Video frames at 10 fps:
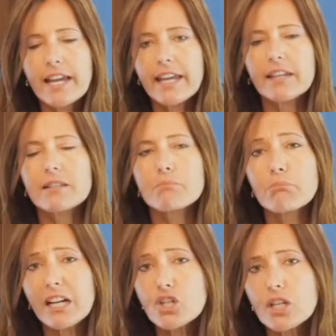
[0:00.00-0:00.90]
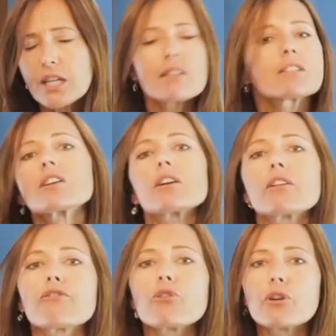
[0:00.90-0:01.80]
It is much easier
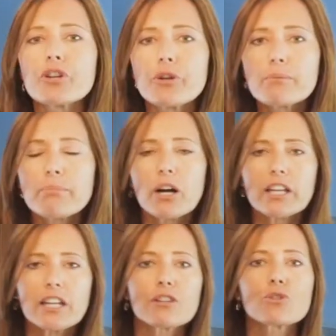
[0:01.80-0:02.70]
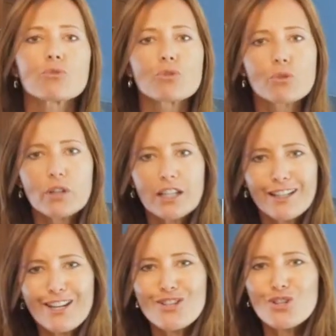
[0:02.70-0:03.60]
for your body to do what it
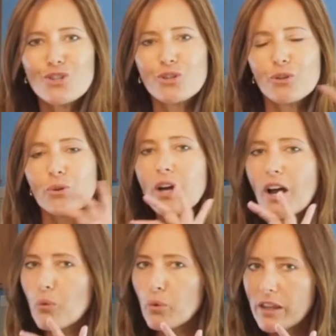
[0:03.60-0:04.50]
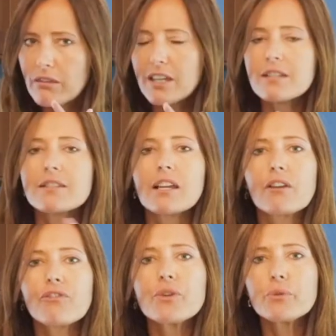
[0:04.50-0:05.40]
needs to do with this
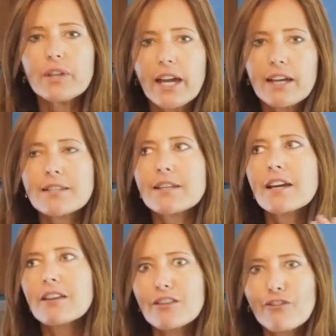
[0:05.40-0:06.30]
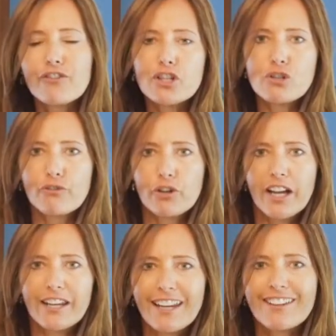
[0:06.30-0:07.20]
if you get the fish
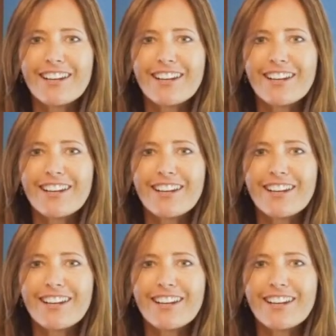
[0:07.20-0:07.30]
variety.